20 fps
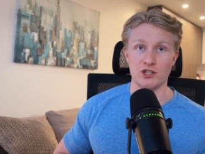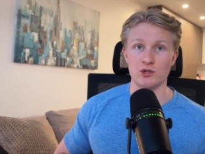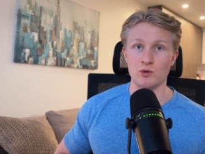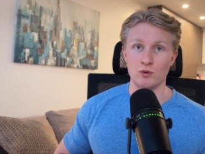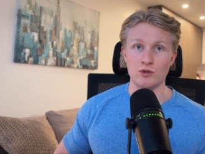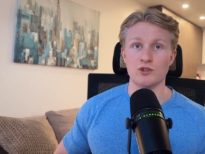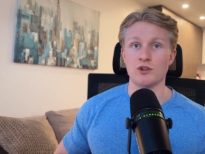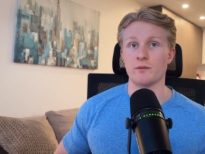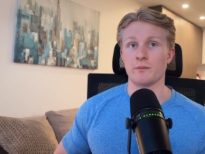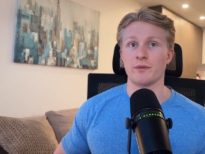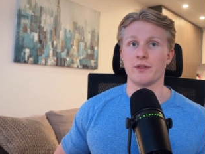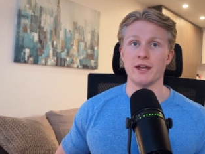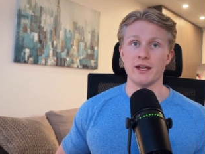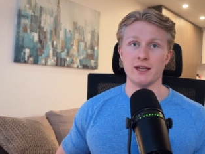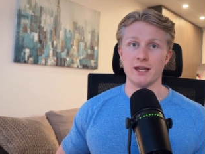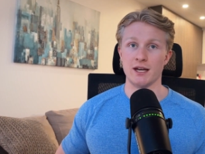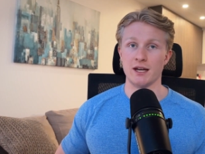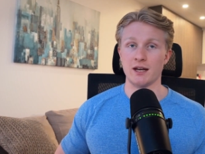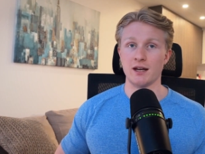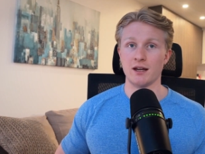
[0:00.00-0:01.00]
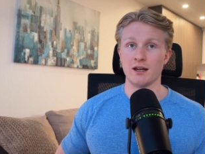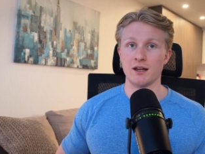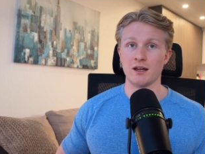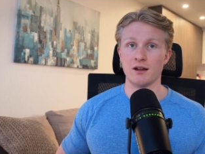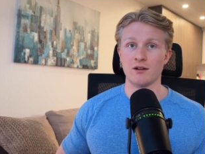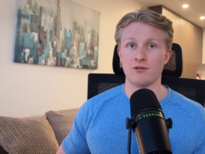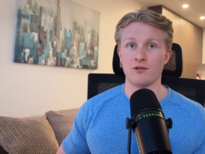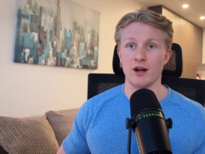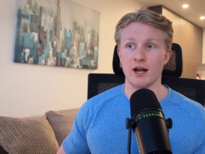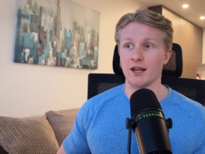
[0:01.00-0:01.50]
short-term thinking,
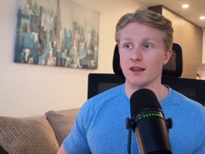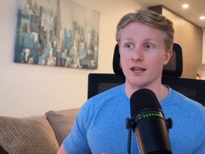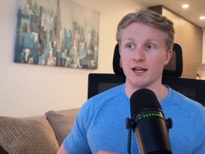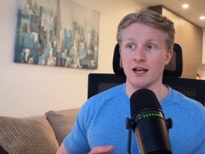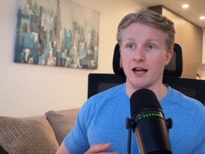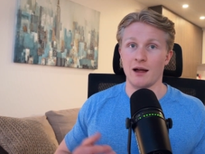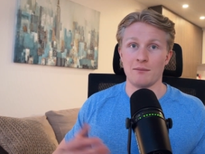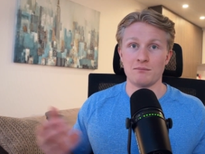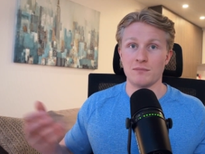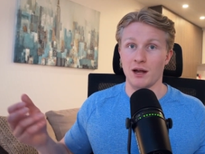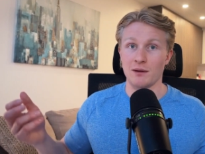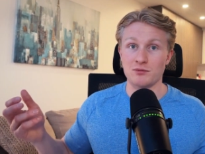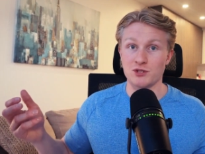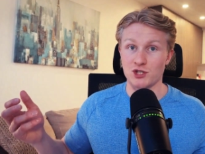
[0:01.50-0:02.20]
right? Like I'm I'm